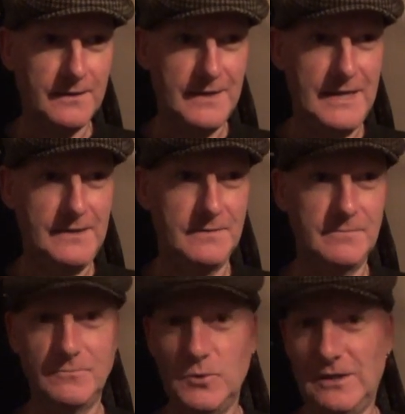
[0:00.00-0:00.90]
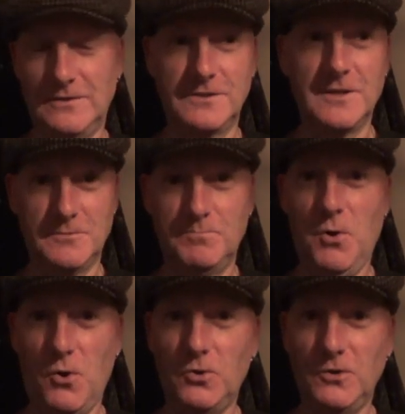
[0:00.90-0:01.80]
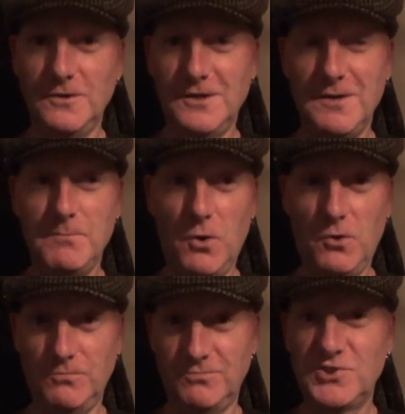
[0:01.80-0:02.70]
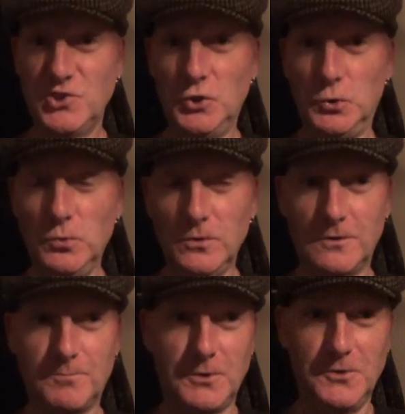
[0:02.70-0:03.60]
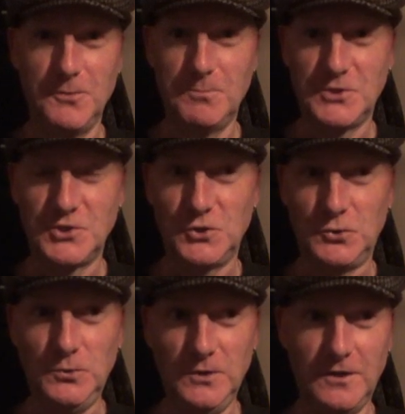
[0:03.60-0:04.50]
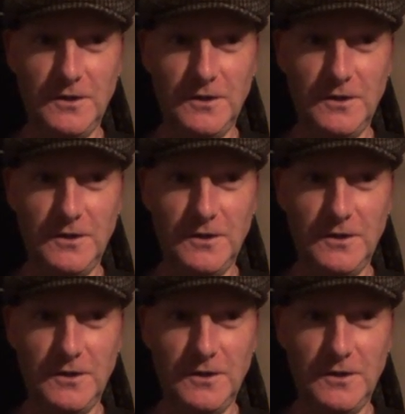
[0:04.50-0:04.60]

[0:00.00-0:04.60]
And then, well, it's Paul 2, or Paul number 2,